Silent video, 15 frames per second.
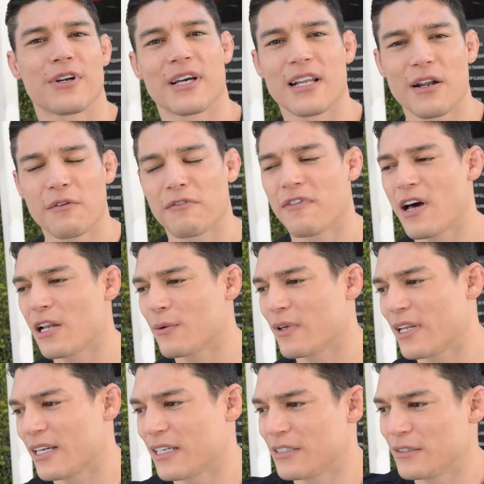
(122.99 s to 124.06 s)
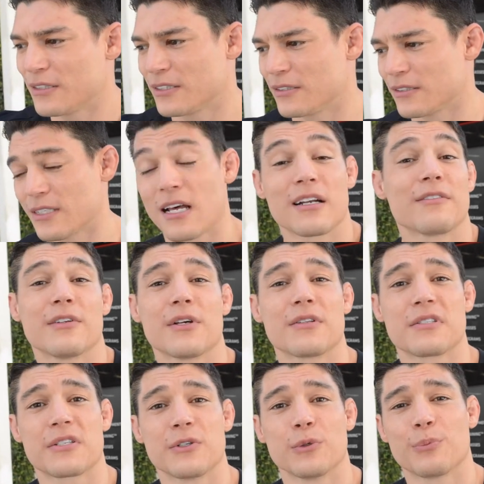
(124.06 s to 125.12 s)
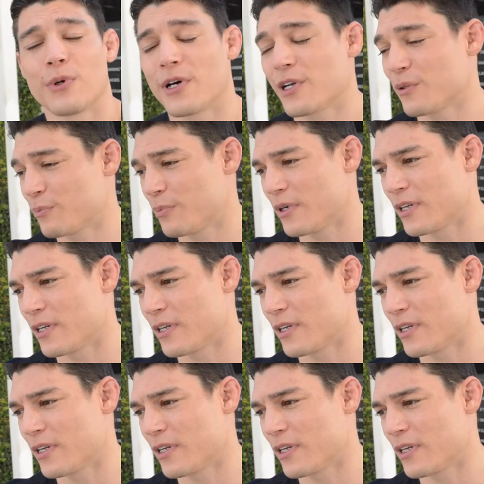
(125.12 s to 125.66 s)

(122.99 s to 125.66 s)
and I don't follow it like I used to. So I don't even know the scoop on it,